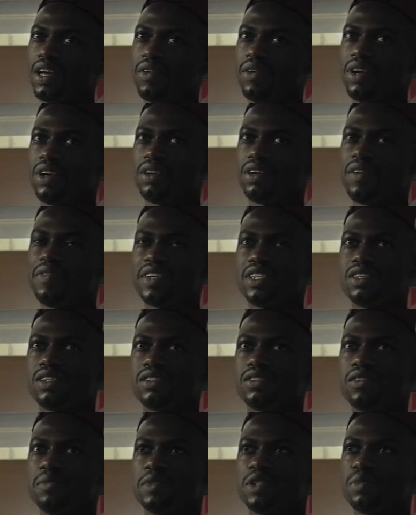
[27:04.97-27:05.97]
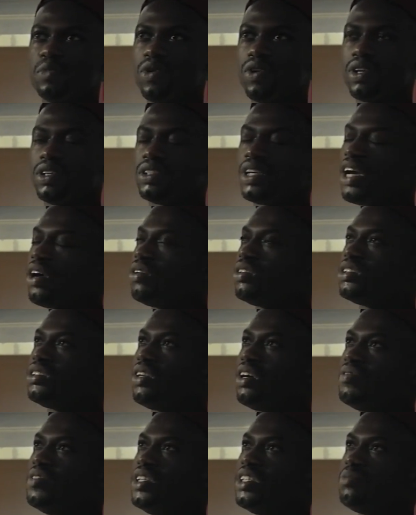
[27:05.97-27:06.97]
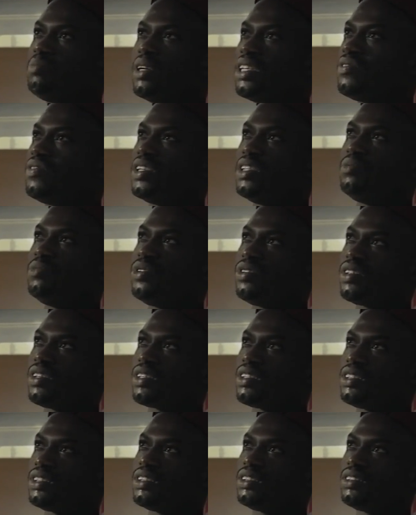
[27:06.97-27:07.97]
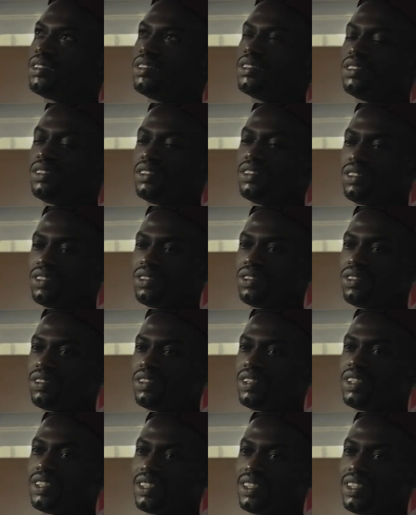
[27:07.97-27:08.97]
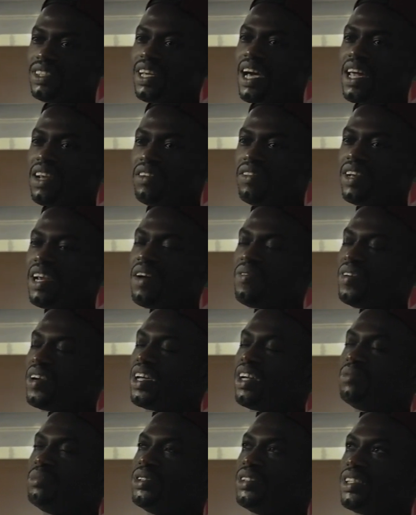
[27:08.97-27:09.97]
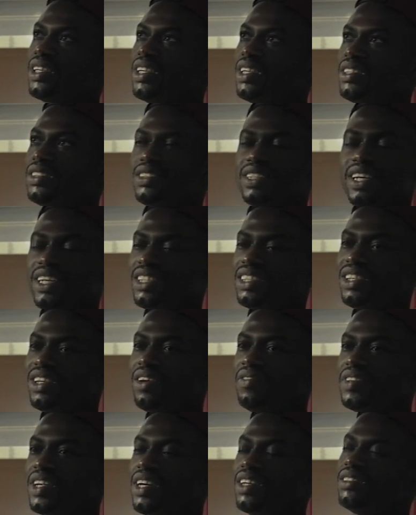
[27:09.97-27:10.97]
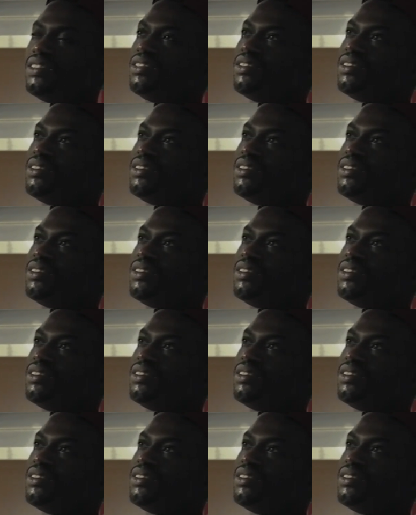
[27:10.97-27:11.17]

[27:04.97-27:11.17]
Well, ever since I'm small, I always love these best-fitted music. I mean. So, the tidy real African music in it, I just love that.